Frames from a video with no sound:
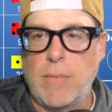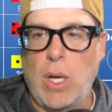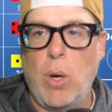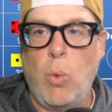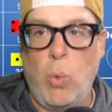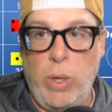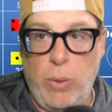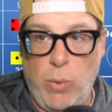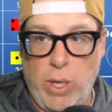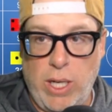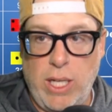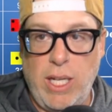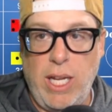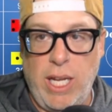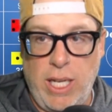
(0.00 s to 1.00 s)
We
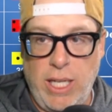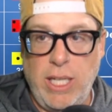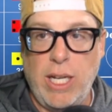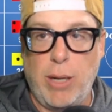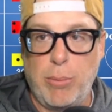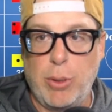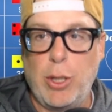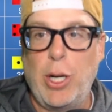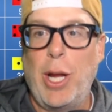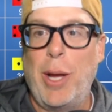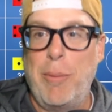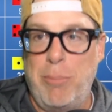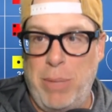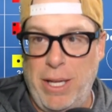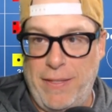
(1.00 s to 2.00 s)
wanted any number
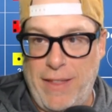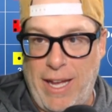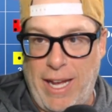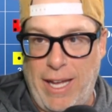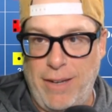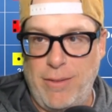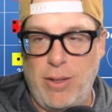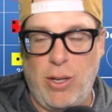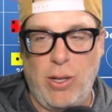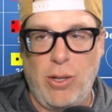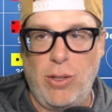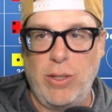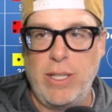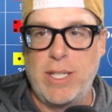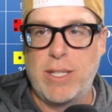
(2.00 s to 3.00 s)
but that.
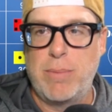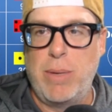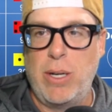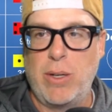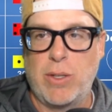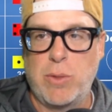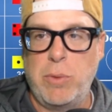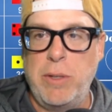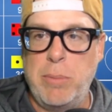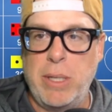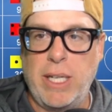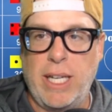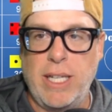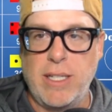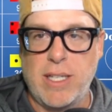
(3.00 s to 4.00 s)
Holy smokes. We've been
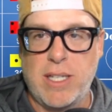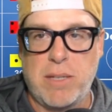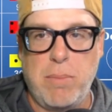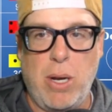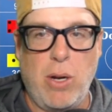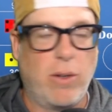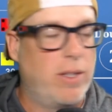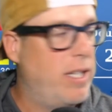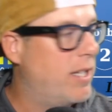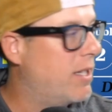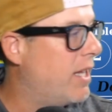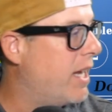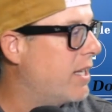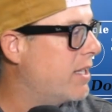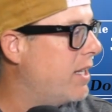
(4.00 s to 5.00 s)
getting smoked these
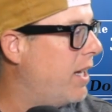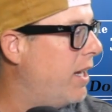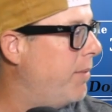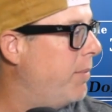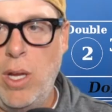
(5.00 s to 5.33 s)
last time.